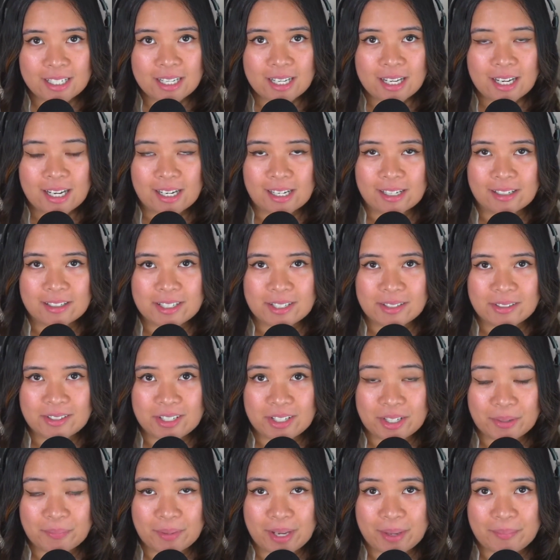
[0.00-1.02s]
I also took
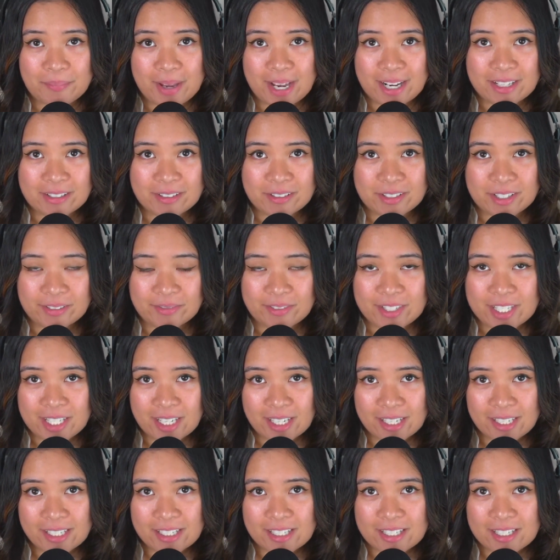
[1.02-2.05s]
my Bachelor's of
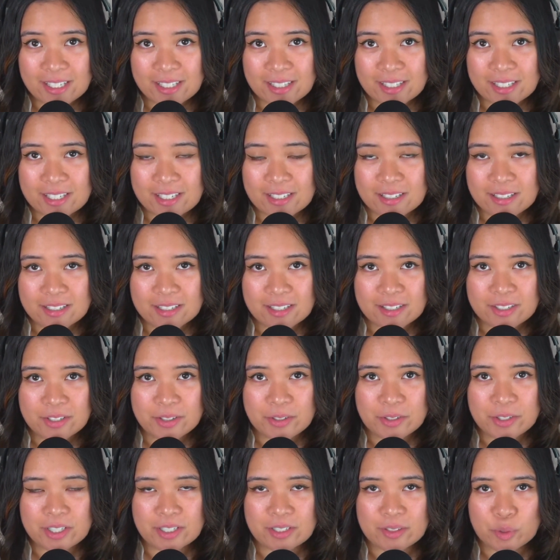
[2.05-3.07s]
Science at this
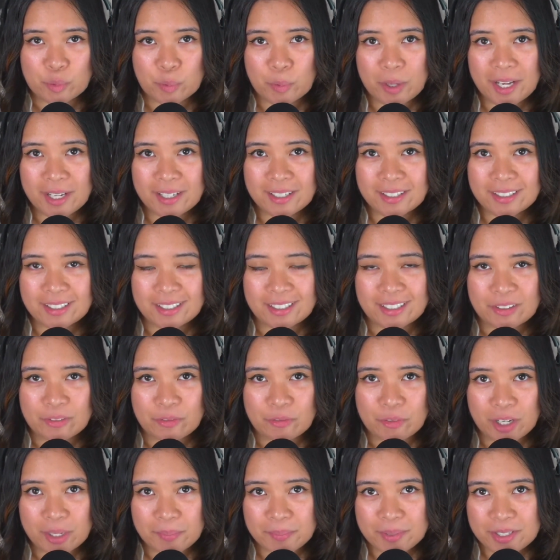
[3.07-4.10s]
institution as well in the
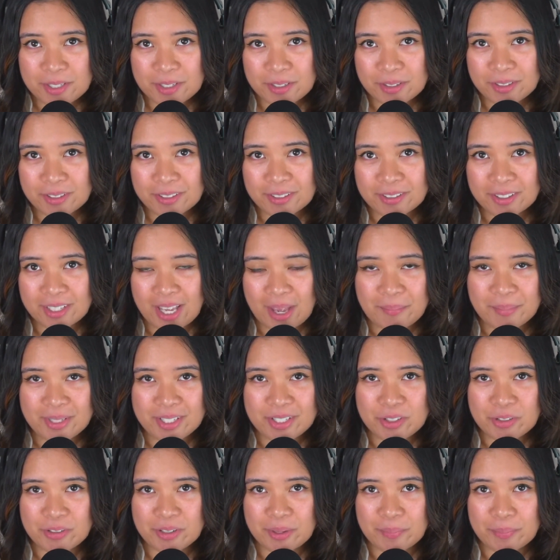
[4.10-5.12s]
Pharmaceutical
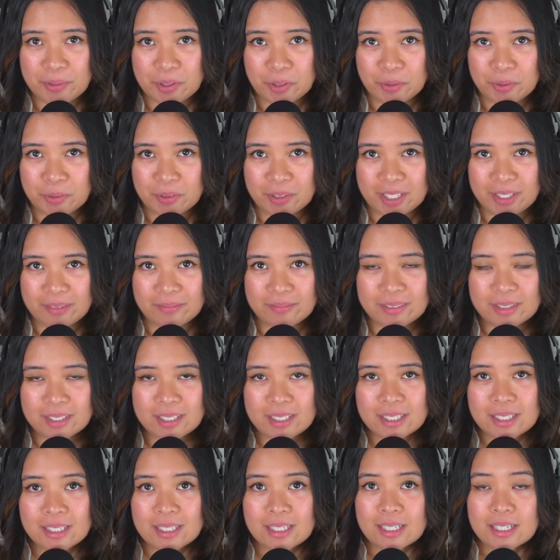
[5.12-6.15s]
Chemistry program.
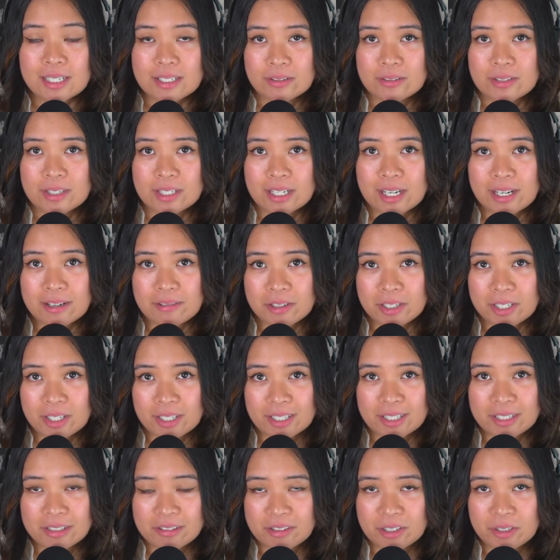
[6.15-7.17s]
So, today we're going
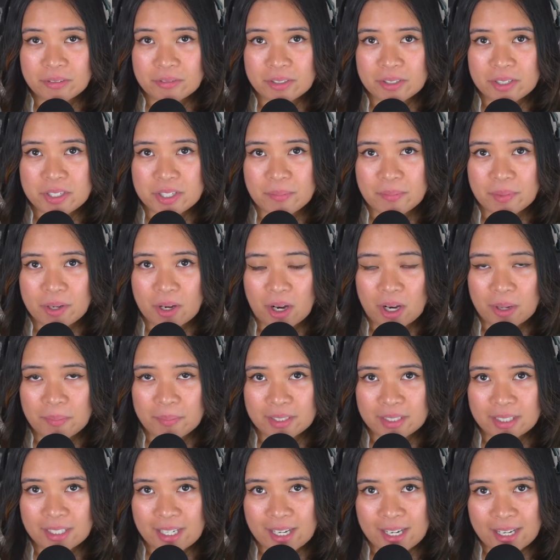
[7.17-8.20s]
to go over some
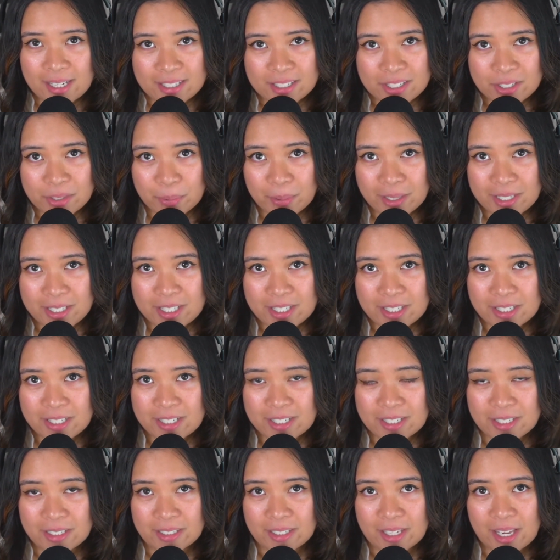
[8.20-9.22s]
commonly asked questions
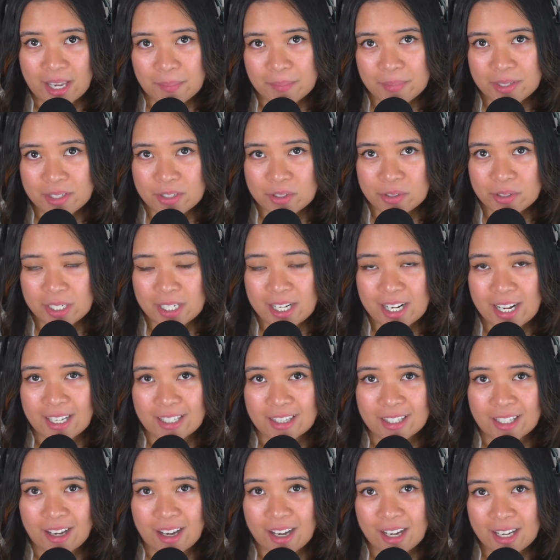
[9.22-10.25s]
in chemistry at
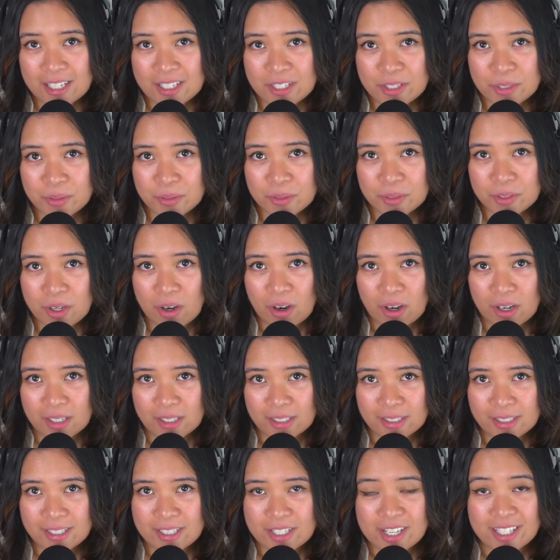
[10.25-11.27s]
the high school,
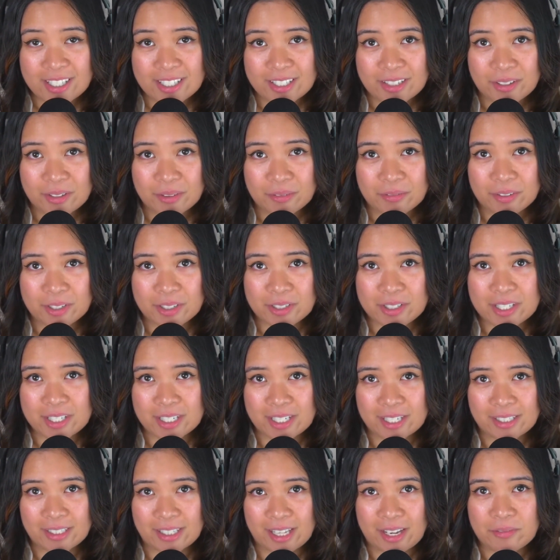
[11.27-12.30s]
college, and
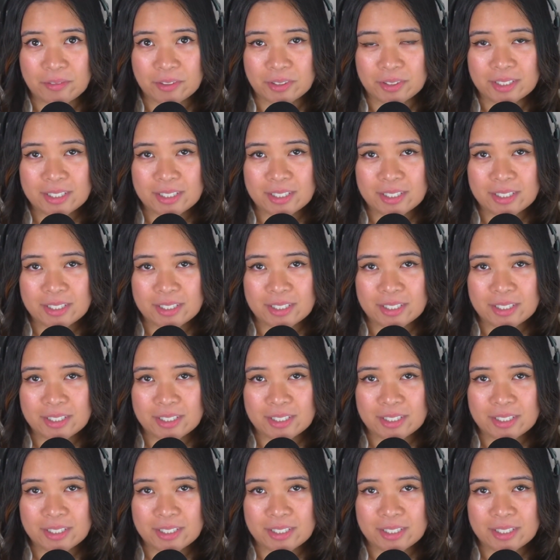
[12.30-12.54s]
university level.